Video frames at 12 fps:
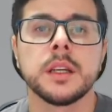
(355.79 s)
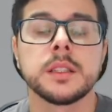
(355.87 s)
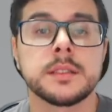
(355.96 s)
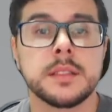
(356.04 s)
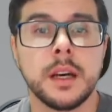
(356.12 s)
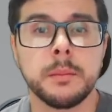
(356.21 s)

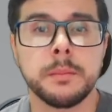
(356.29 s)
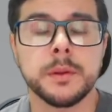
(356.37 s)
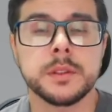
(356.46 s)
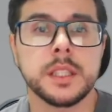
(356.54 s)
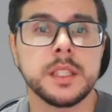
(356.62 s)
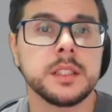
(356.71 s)

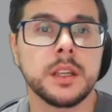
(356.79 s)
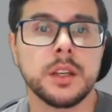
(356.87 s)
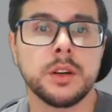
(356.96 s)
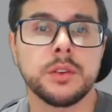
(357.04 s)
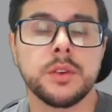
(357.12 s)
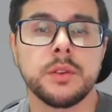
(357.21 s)
samples is
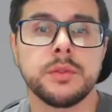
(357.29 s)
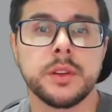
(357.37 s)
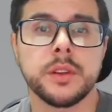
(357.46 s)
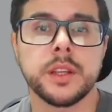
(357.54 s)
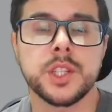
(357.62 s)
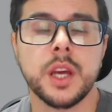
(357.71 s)
enough for
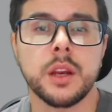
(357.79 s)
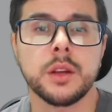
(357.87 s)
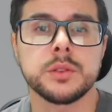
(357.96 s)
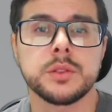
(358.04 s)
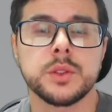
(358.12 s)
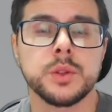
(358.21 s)
the
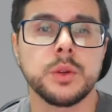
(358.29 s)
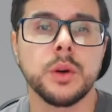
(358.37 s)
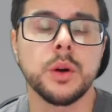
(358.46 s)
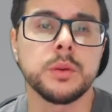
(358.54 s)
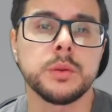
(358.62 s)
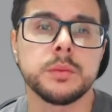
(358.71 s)
shadows to
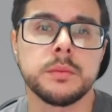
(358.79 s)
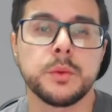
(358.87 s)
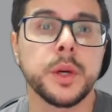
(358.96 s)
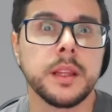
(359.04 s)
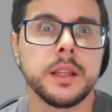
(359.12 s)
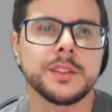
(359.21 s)
go
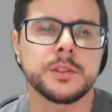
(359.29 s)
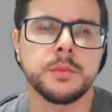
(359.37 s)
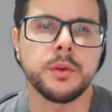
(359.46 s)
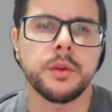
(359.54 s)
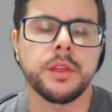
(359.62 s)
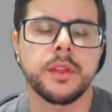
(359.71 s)
really
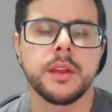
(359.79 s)
smooth.